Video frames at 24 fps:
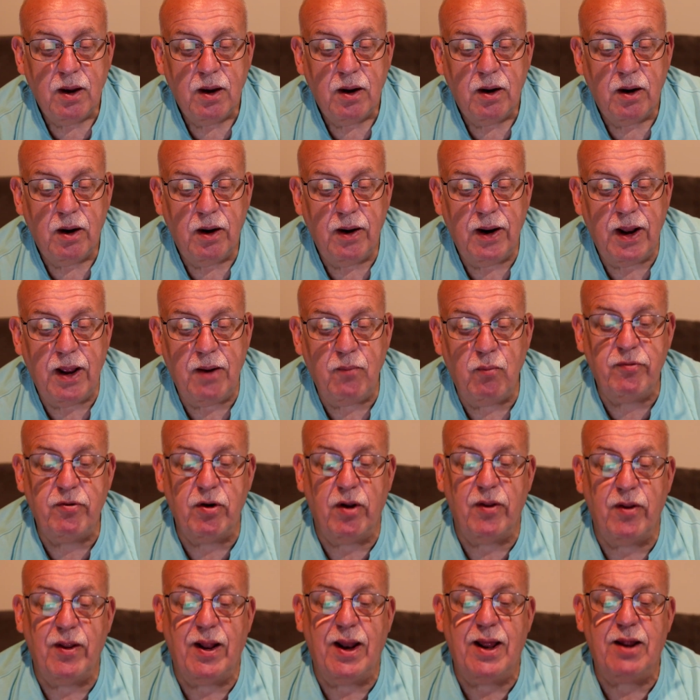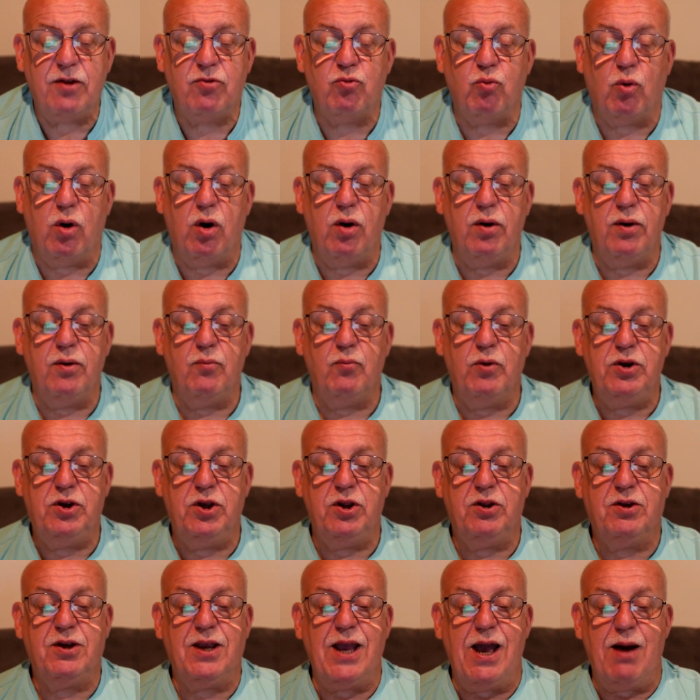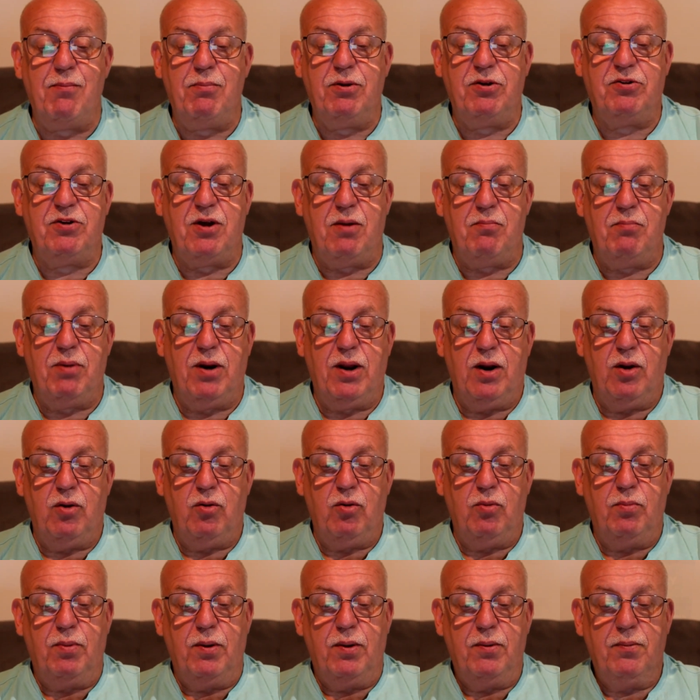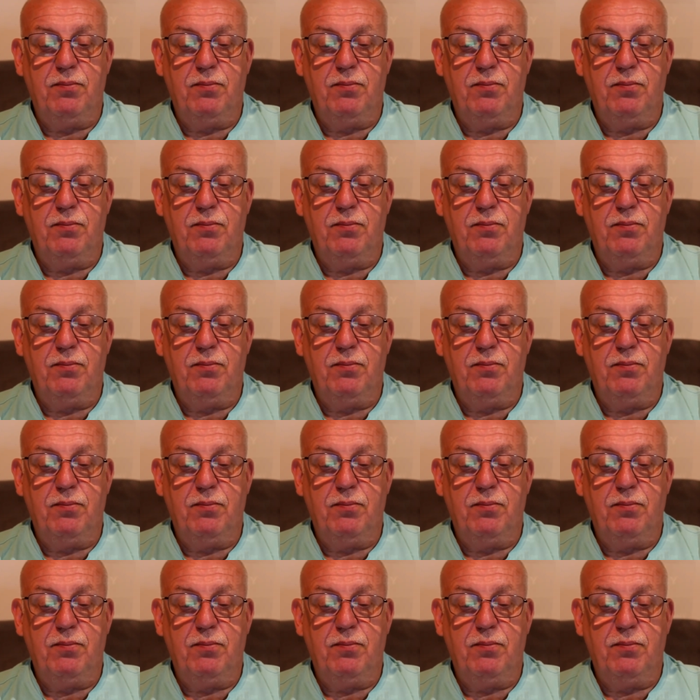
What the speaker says: And then we've got the last one, which is cam assembly lube.